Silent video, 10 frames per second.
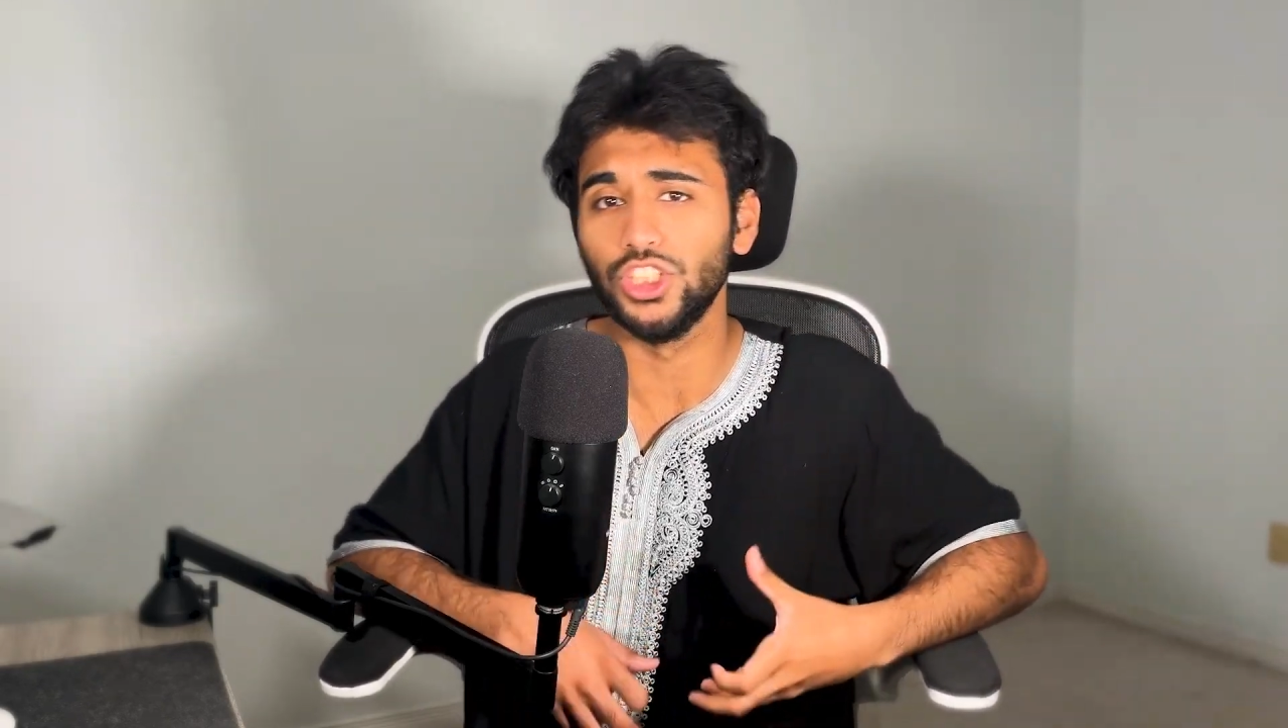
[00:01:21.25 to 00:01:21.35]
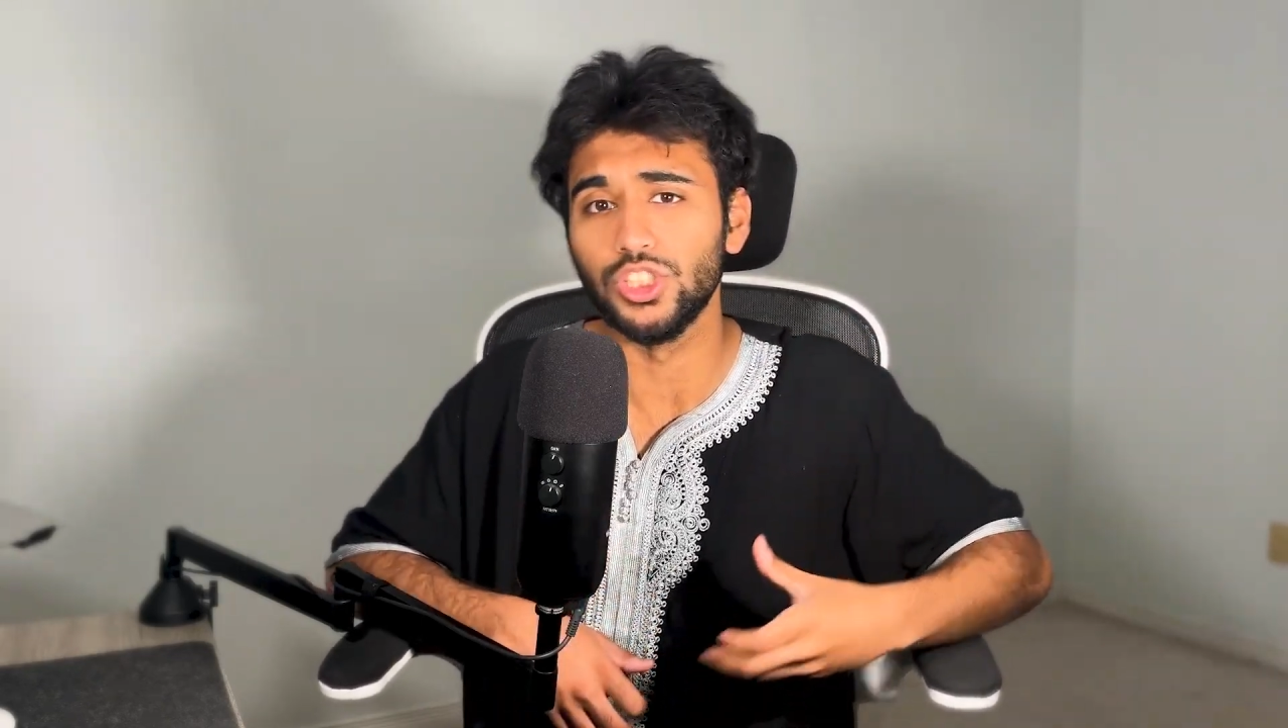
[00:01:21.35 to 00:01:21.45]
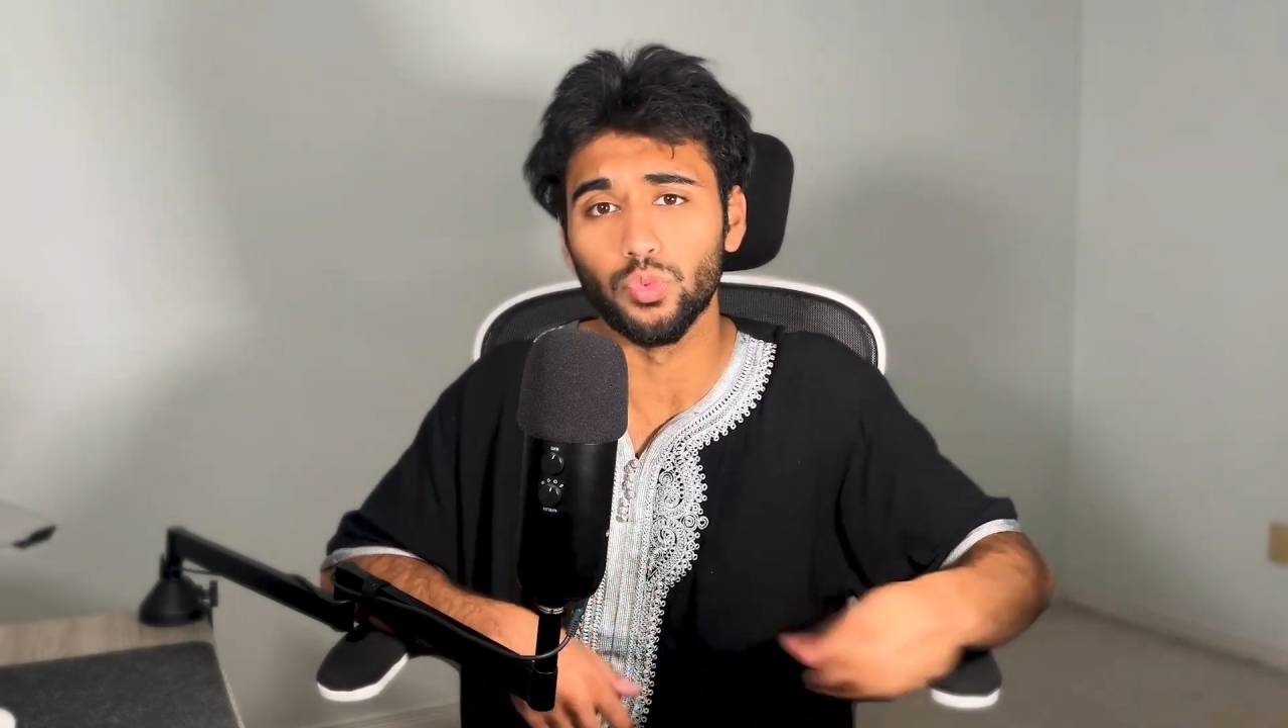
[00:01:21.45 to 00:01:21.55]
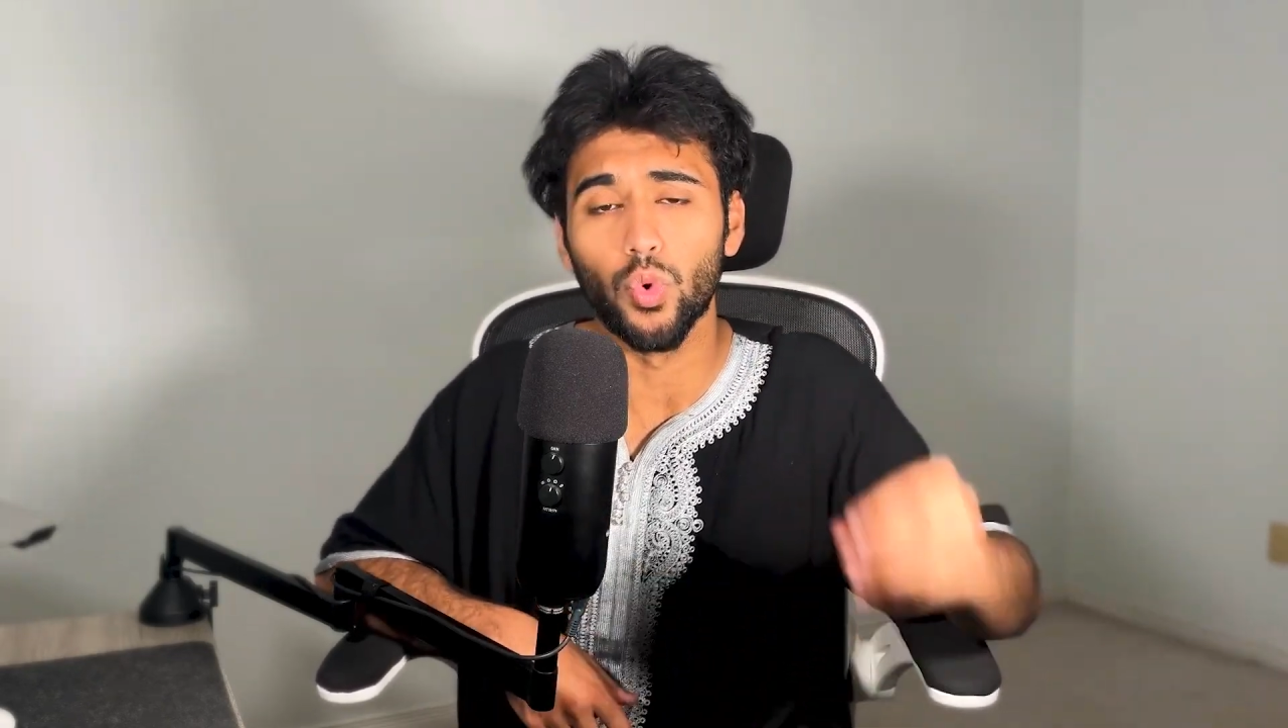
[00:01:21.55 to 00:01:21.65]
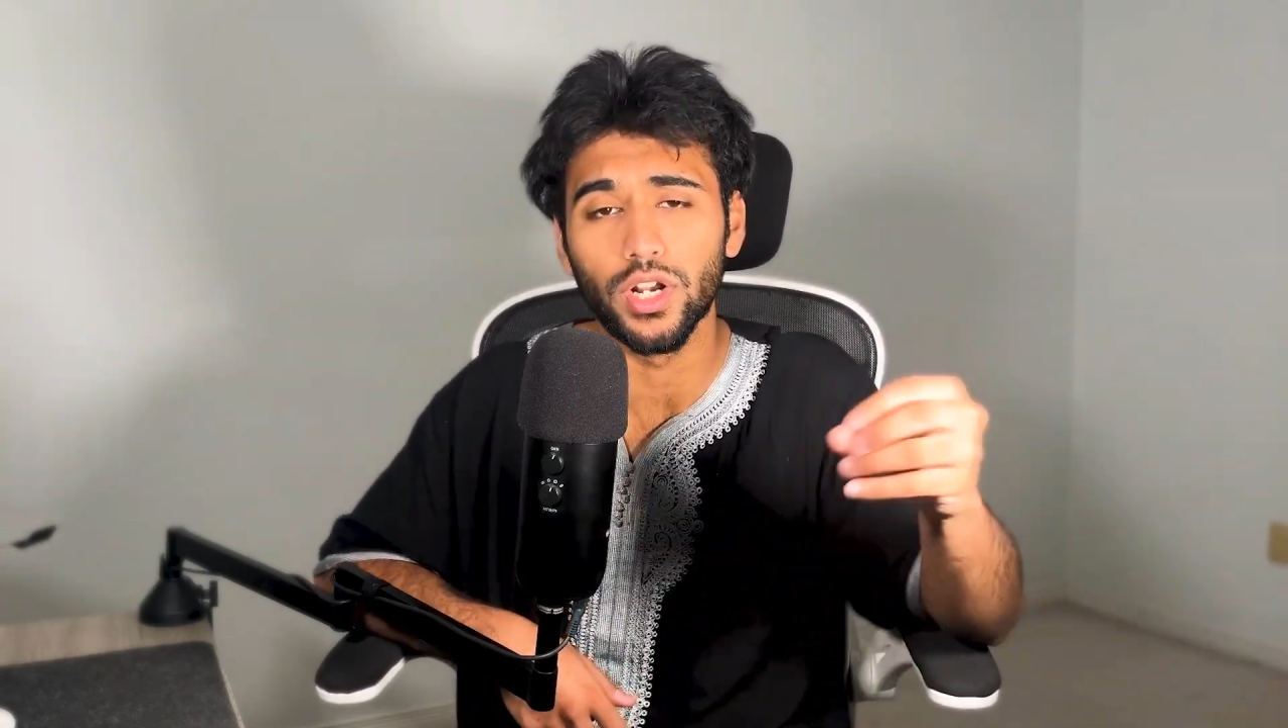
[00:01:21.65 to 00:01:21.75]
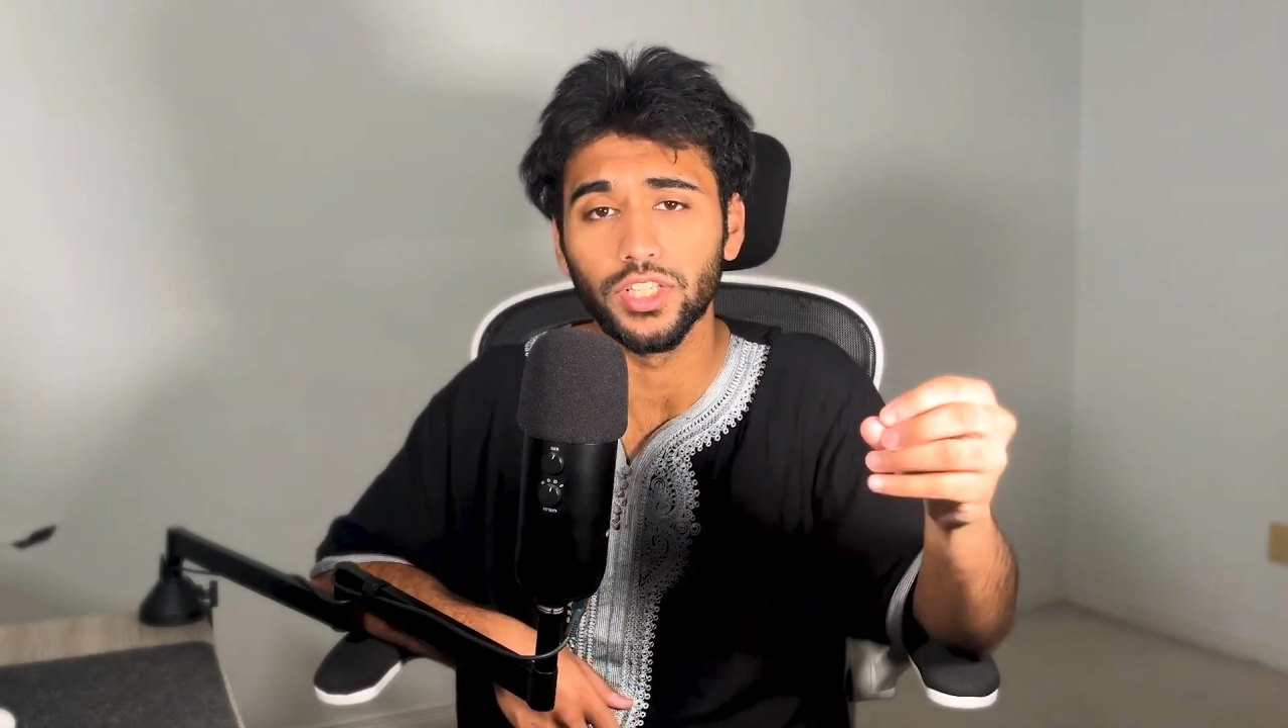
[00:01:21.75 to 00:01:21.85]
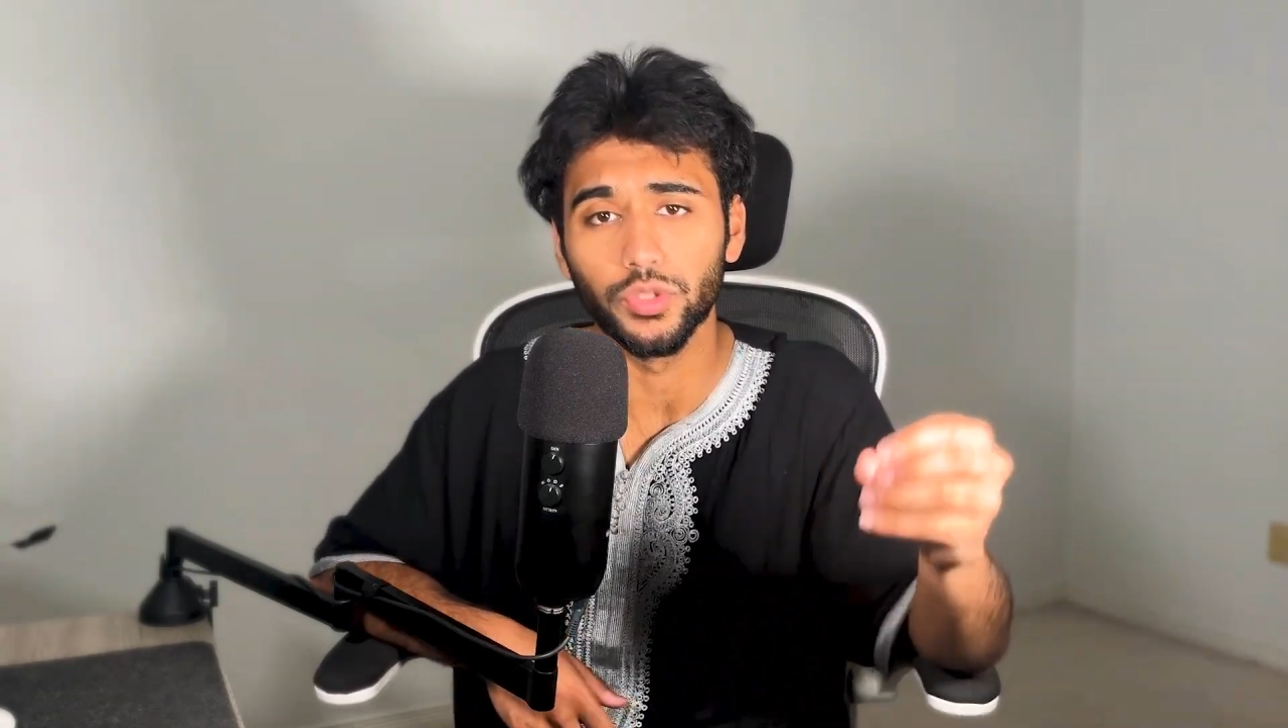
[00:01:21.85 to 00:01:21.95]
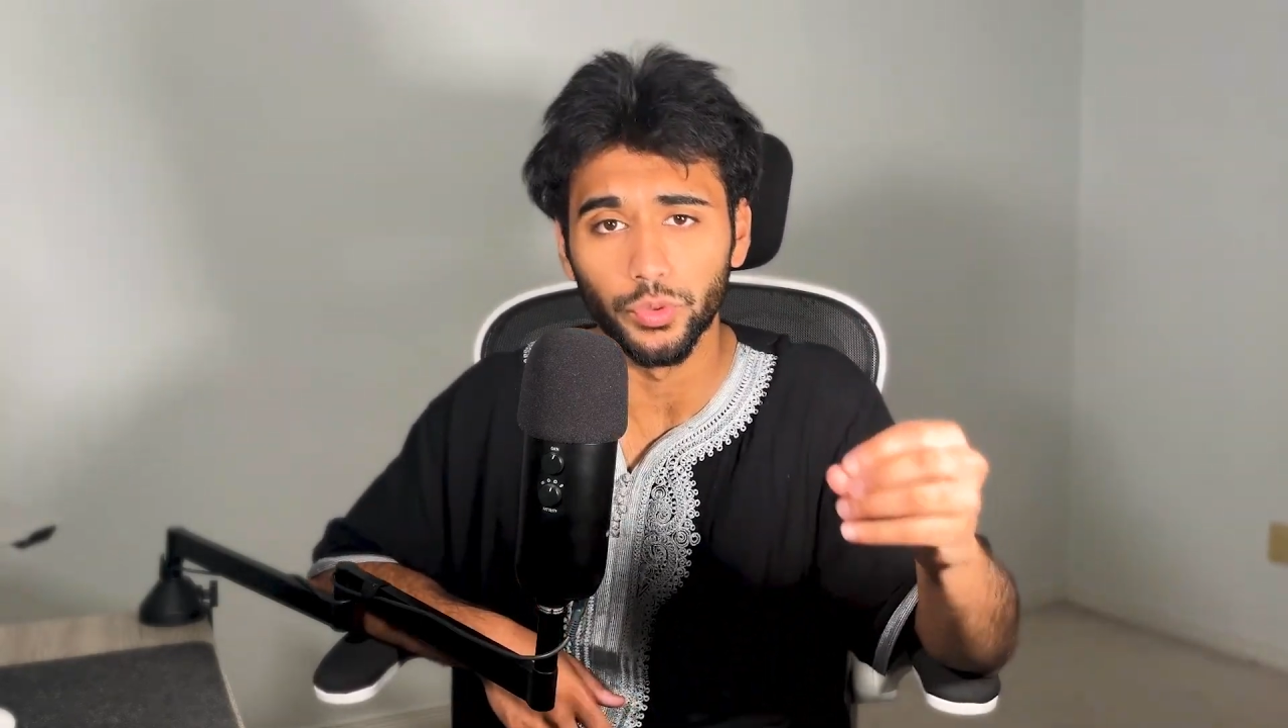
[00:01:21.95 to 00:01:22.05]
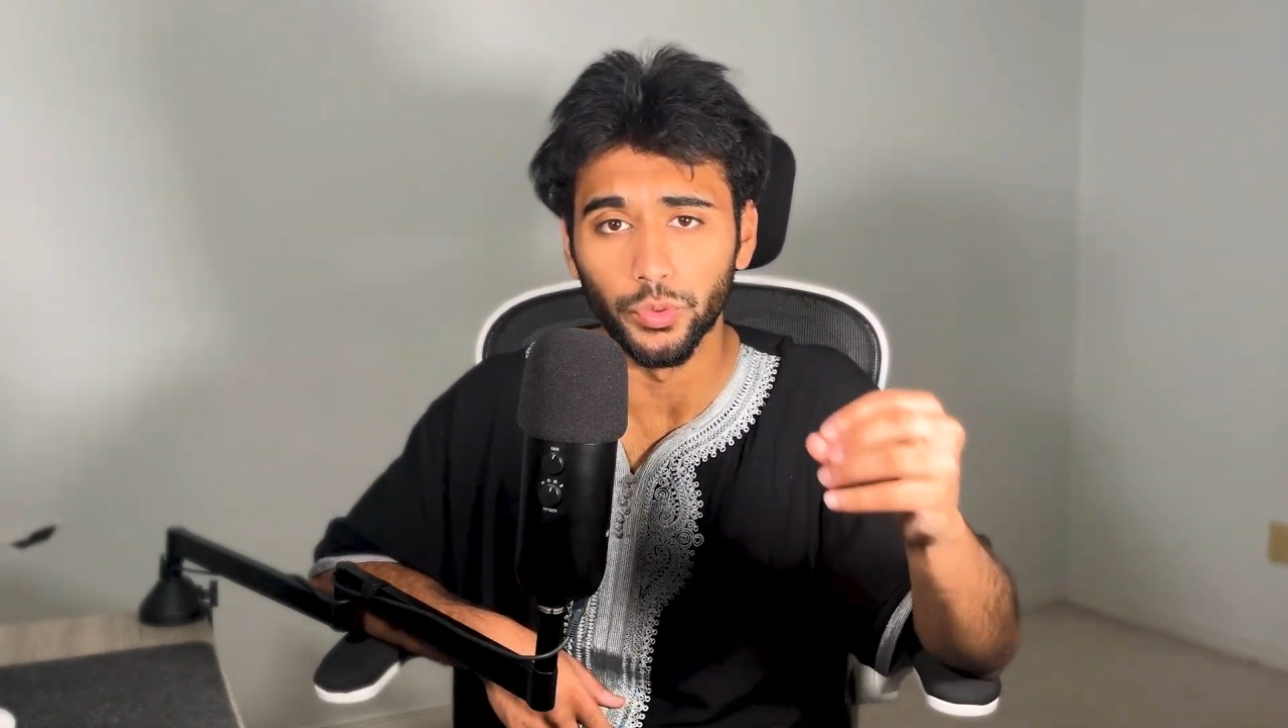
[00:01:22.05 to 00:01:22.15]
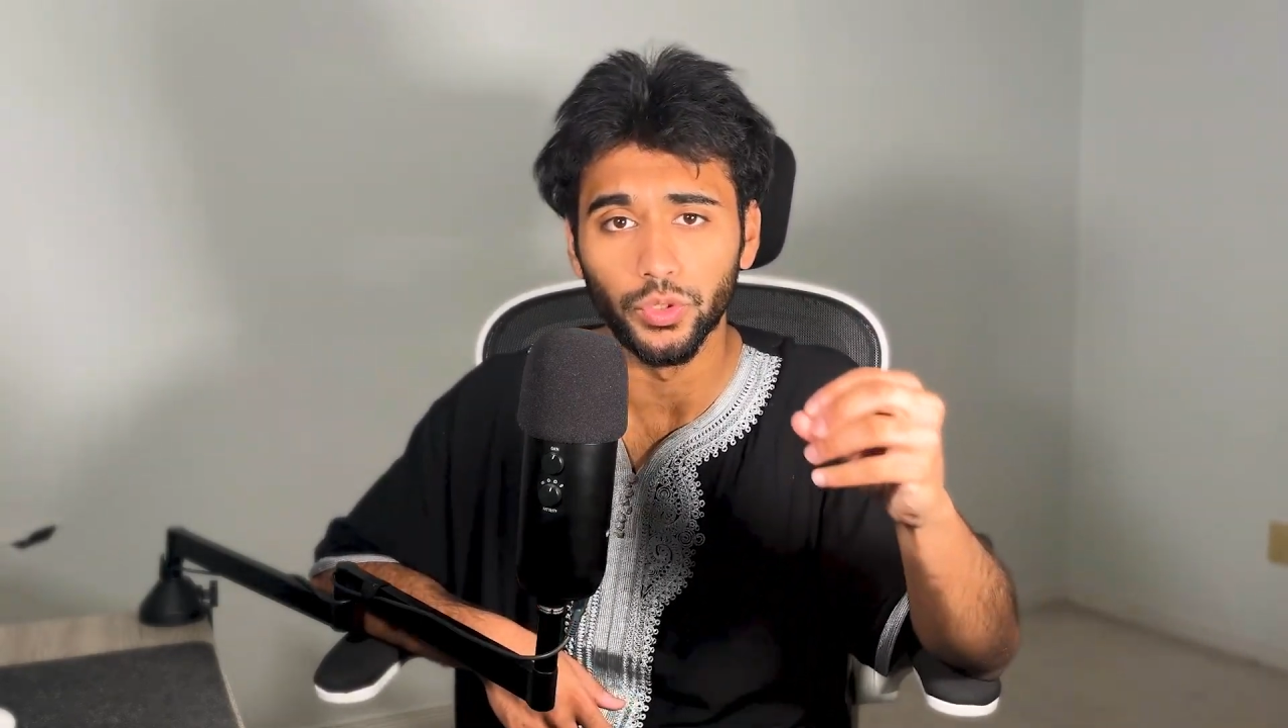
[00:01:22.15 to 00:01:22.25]
is running
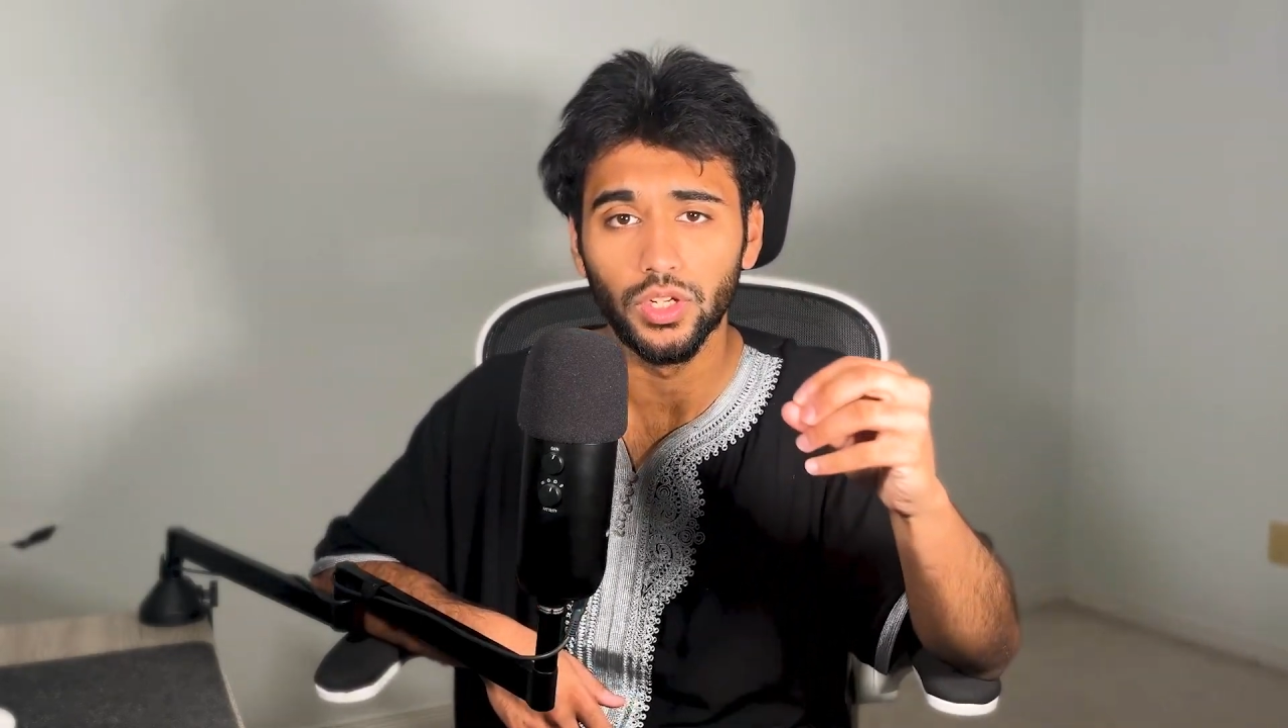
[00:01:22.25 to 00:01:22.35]
through.